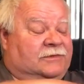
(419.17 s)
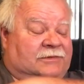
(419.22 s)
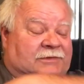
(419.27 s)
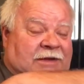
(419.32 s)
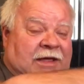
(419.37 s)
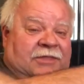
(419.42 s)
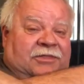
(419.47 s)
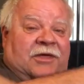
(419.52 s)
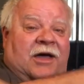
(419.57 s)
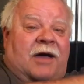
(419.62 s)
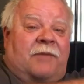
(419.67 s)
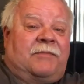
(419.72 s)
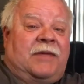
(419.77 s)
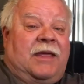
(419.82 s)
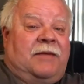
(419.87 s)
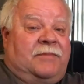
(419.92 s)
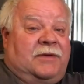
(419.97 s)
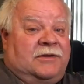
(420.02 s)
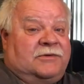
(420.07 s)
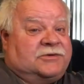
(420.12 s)
I thought
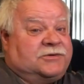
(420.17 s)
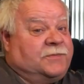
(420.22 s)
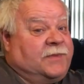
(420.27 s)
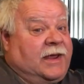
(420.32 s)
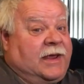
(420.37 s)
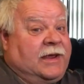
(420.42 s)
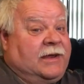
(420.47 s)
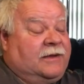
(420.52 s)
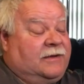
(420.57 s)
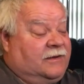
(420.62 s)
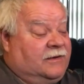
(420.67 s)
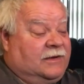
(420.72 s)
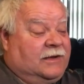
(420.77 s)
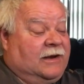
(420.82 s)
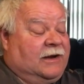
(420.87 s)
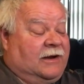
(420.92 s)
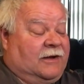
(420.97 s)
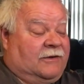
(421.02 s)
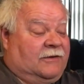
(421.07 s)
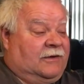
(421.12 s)
maybe it was me, you
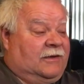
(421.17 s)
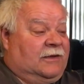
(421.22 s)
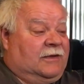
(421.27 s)
know,